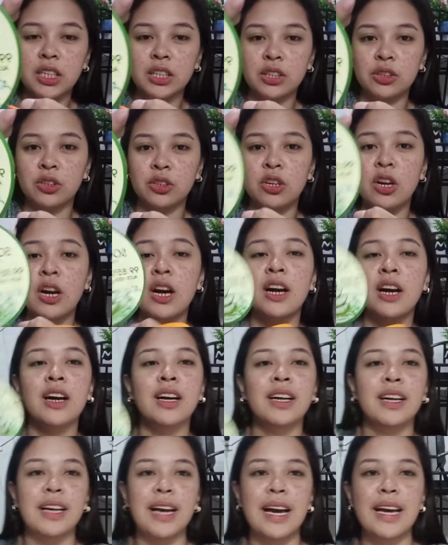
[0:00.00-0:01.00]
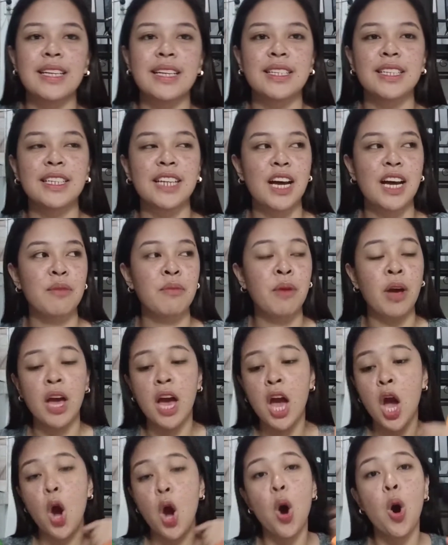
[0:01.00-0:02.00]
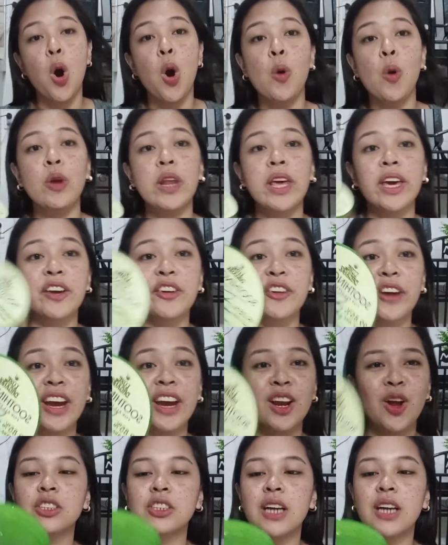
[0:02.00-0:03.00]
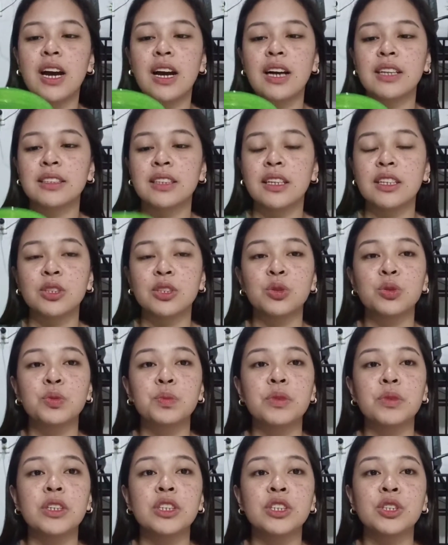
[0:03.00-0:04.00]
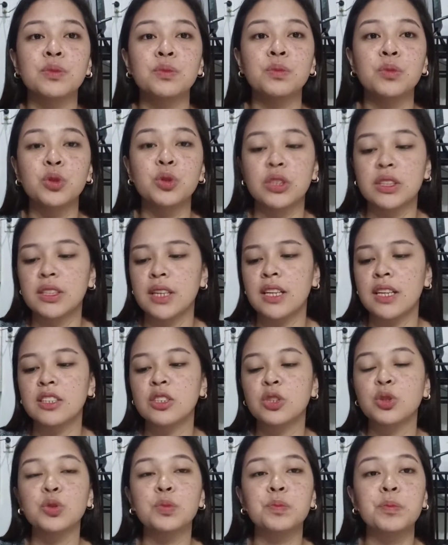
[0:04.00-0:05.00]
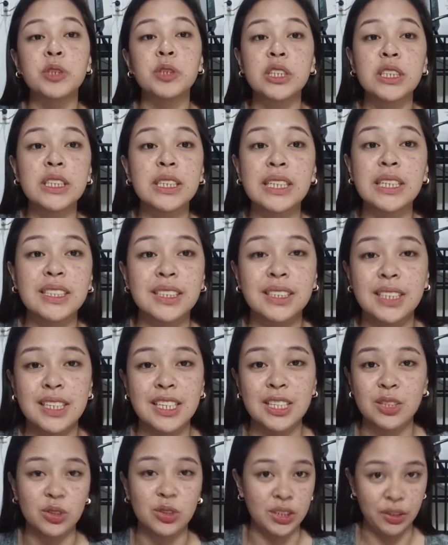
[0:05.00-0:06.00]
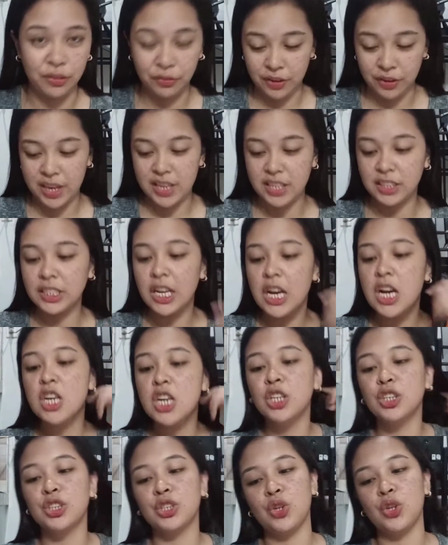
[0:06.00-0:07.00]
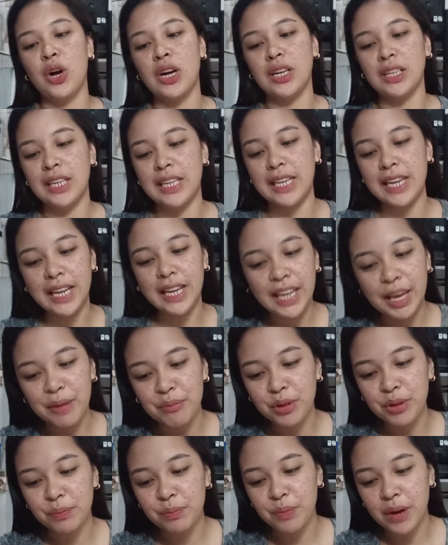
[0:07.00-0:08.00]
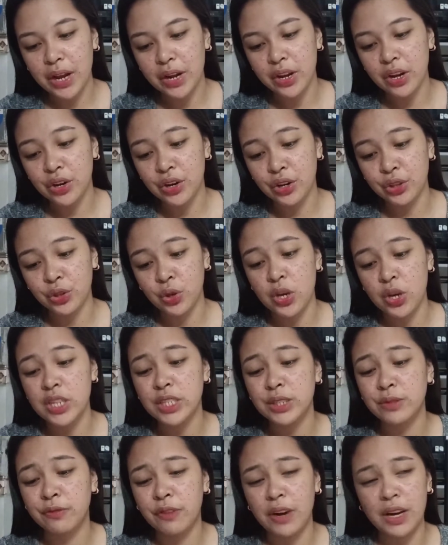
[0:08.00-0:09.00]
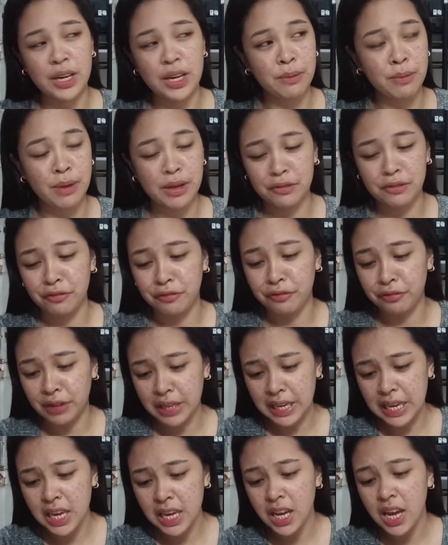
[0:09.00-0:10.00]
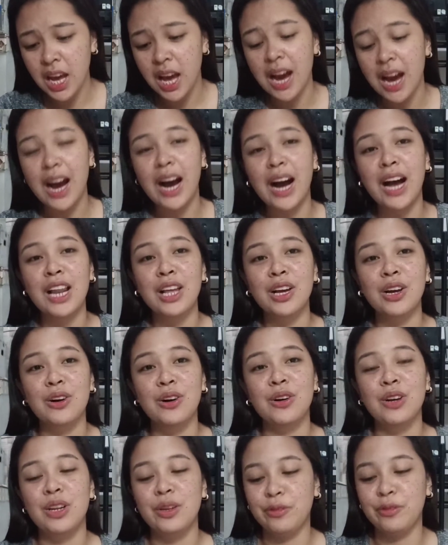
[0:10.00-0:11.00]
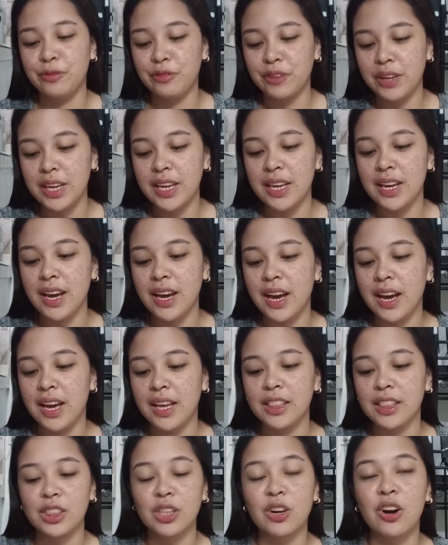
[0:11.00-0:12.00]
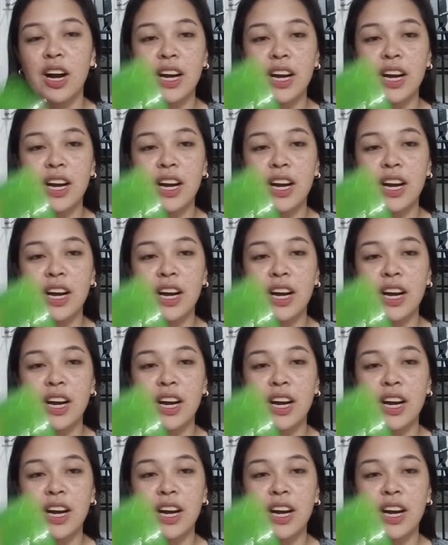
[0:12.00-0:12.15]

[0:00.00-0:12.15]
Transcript: na to, guys, grabe, holy grail siya kasi super smooth and super ganda nito sa face. So ang kiniklaim ng product na to is paraben free, alcohol free, and no